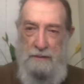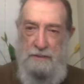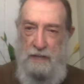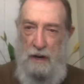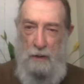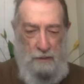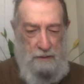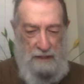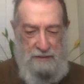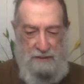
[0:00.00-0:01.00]

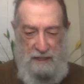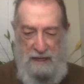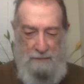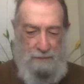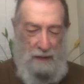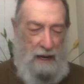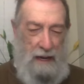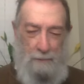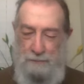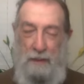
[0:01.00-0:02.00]
So let's see.
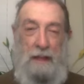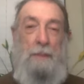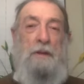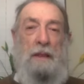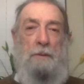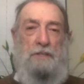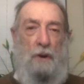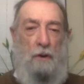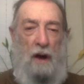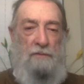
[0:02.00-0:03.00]
Um, let me, let me
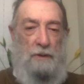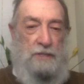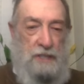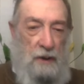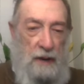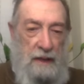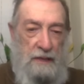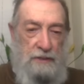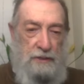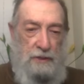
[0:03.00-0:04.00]
start off with sharing
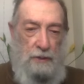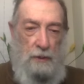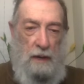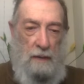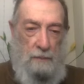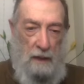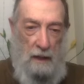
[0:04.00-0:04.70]
these two, uh,